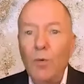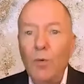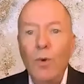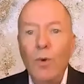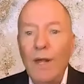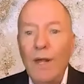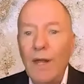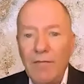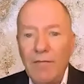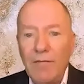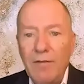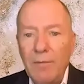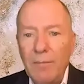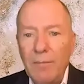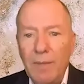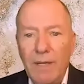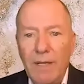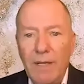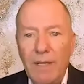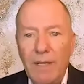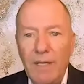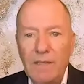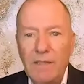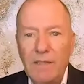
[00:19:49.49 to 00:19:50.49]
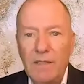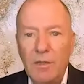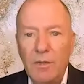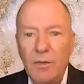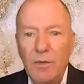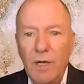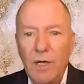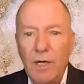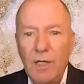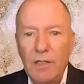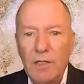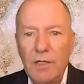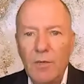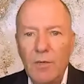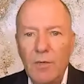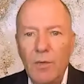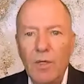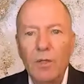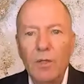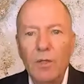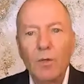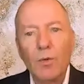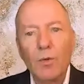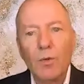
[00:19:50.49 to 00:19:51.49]
will never be in a situation where
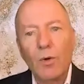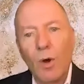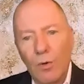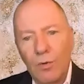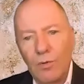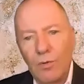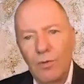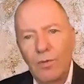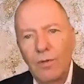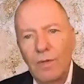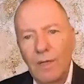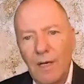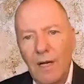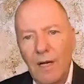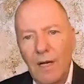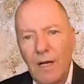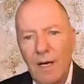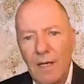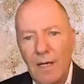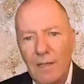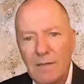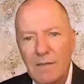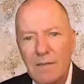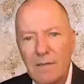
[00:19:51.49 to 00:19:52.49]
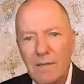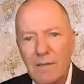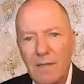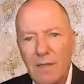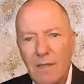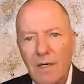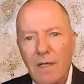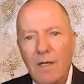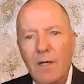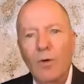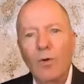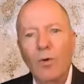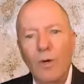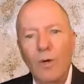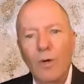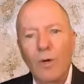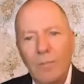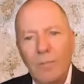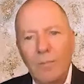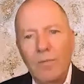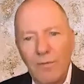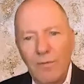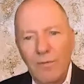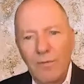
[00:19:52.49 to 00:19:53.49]
you go to a class, look at a
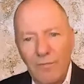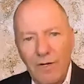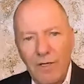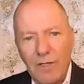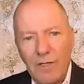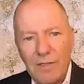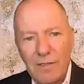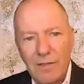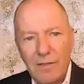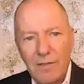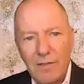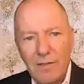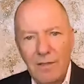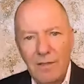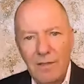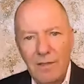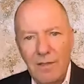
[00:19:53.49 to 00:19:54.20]
professor,